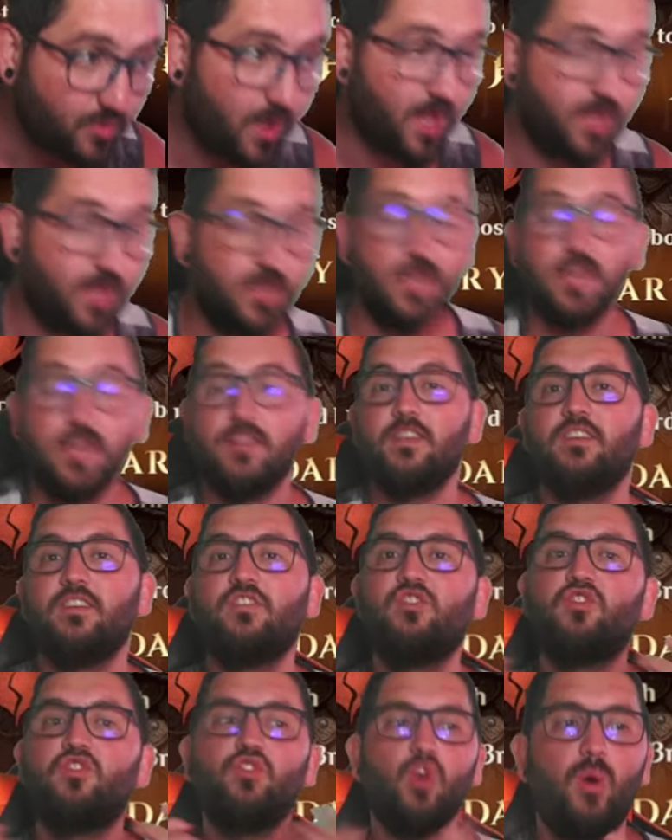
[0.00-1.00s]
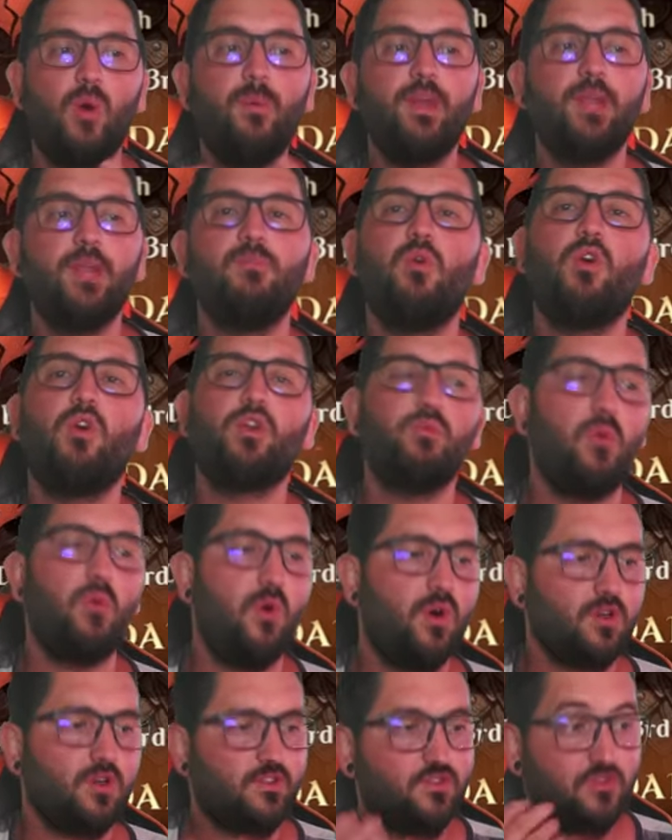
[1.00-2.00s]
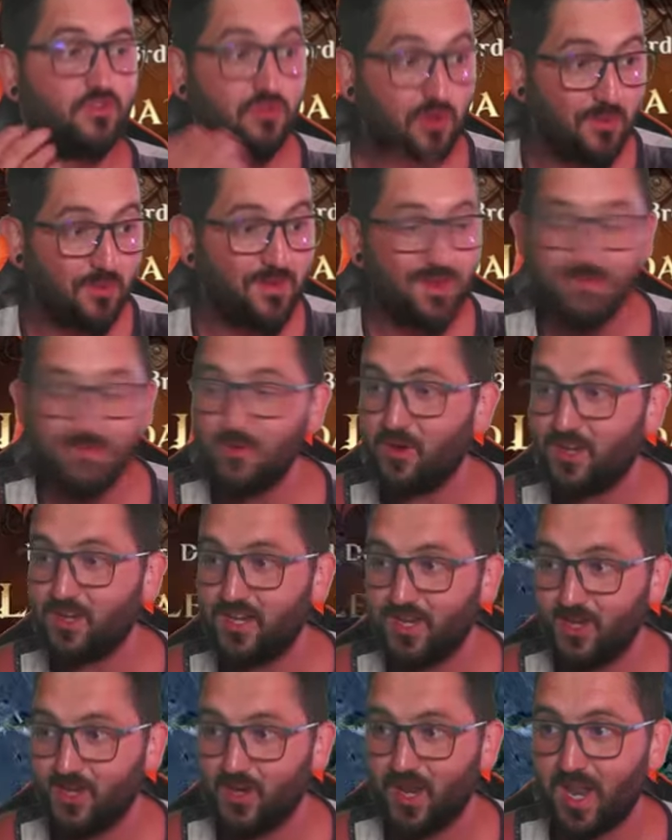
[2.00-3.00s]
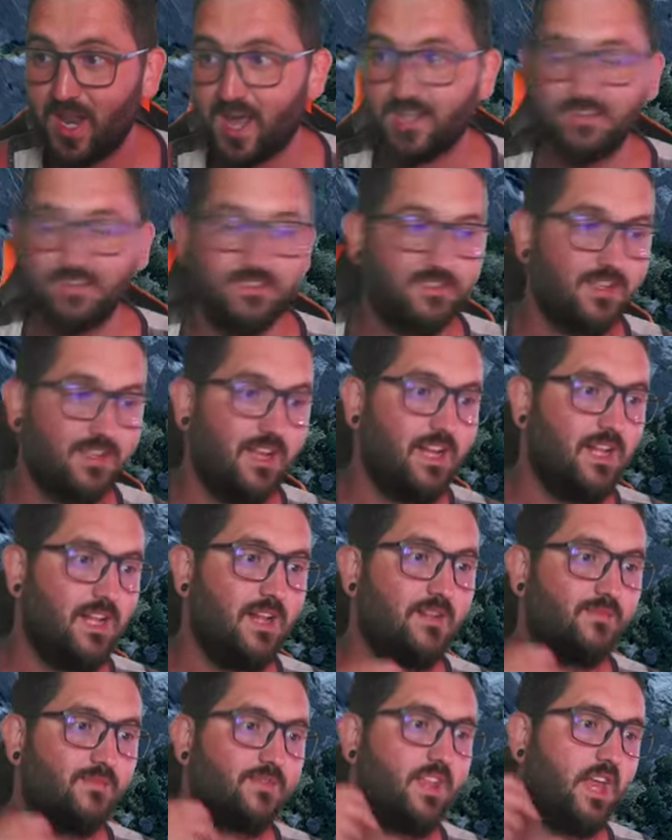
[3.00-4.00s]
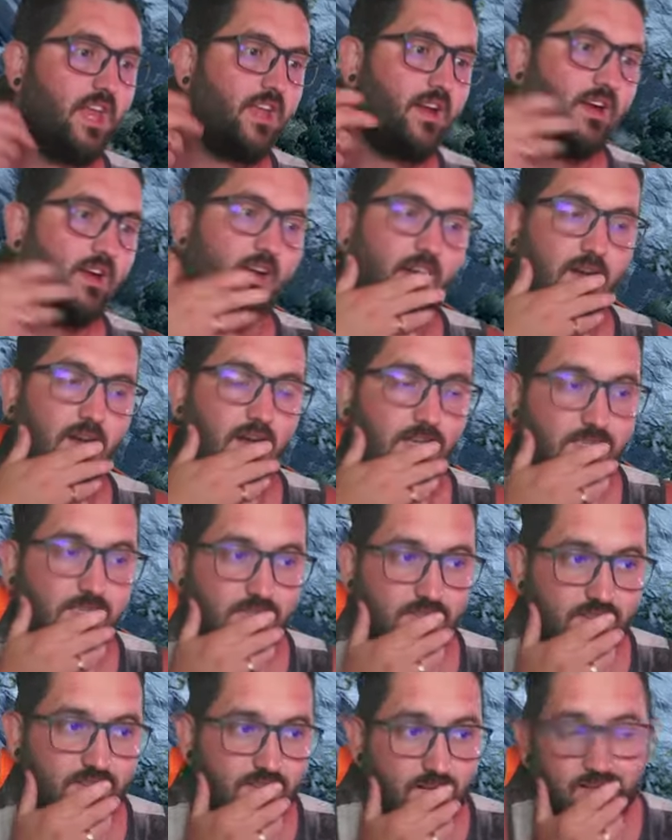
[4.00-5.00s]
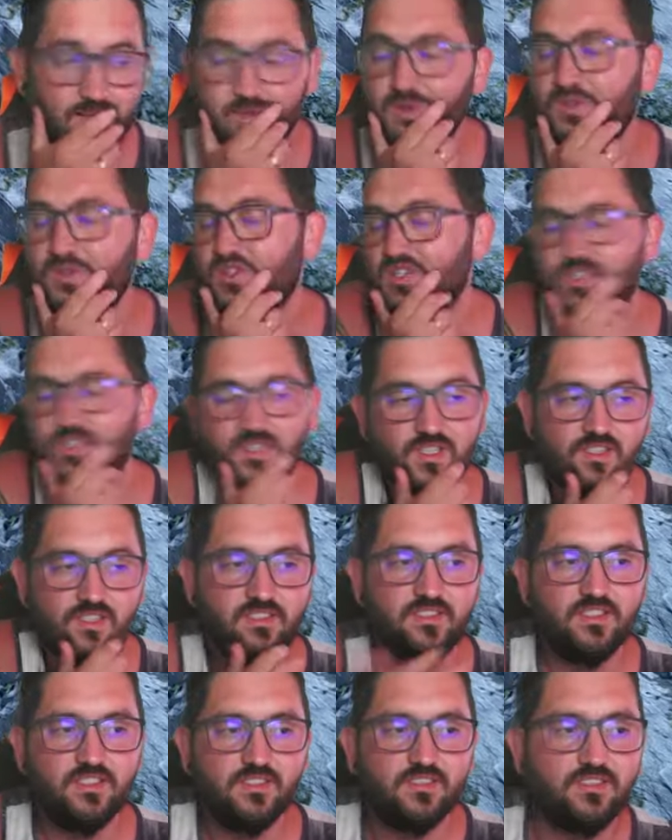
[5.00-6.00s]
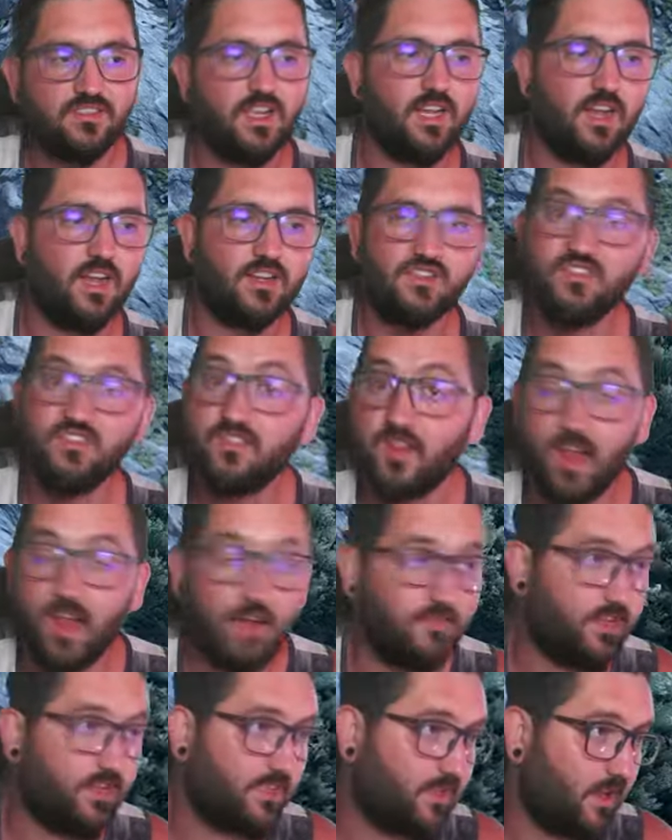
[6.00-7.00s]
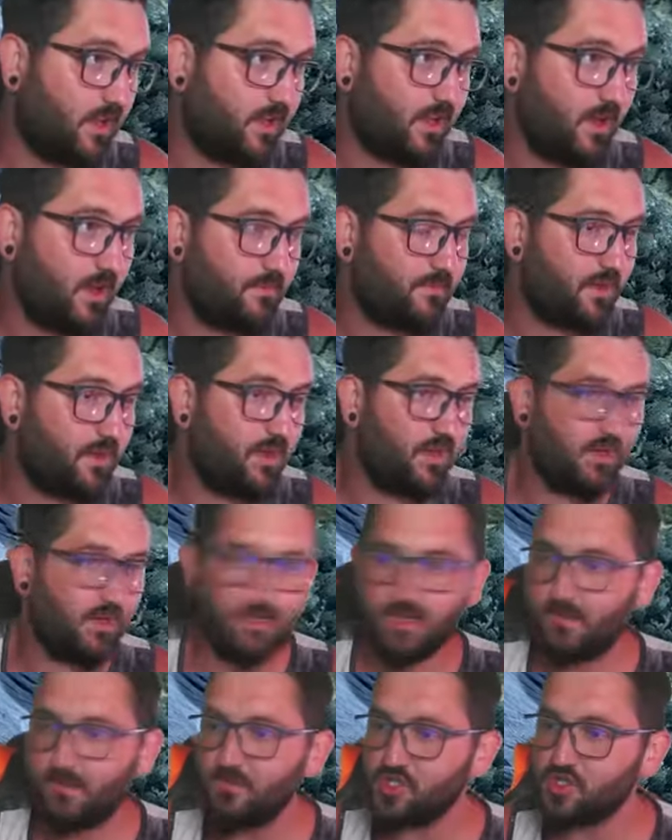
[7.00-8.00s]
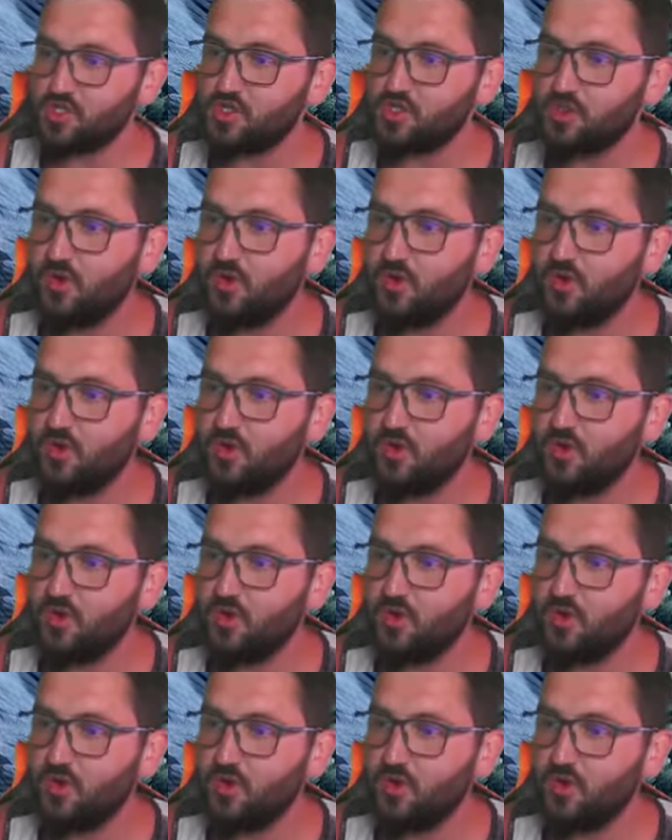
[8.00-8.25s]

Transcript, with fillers: well. There's so many more rewards, so many more hero lights. They, uh, it's, I don't know, it's just, it's just insane. I just love it. Like, I'm, uh, let me just